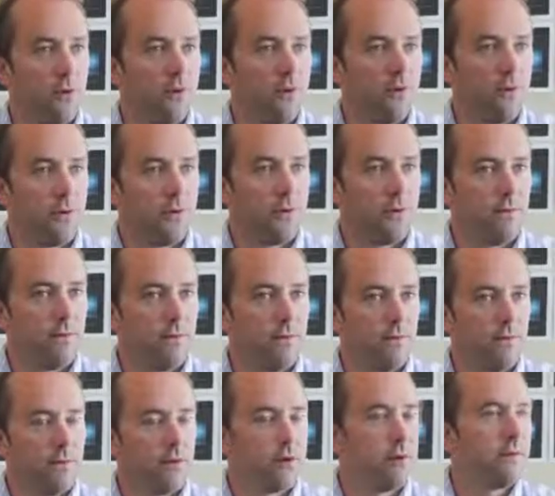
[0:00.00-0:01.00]
we
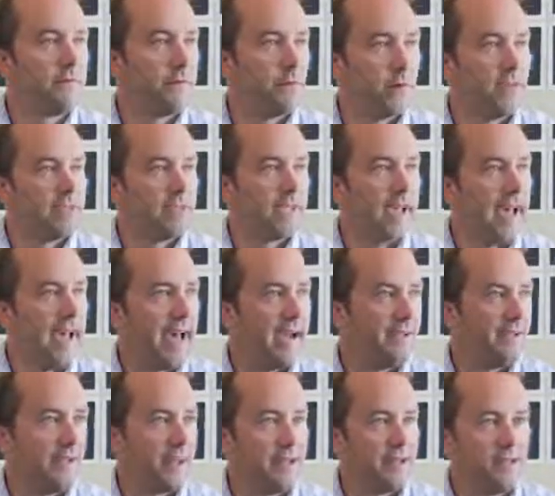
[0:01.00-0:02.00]
were looking for ways to
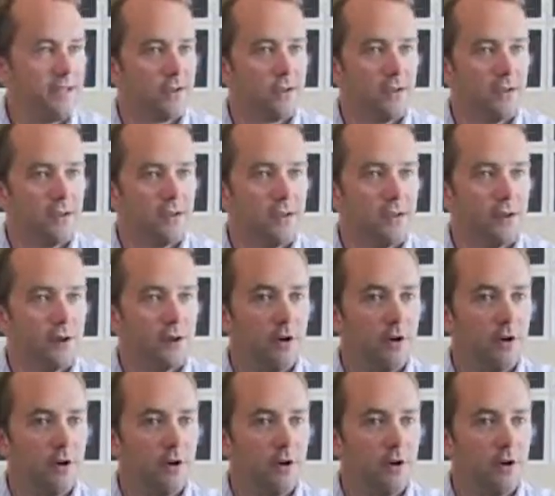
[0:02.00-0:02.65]
hack that so that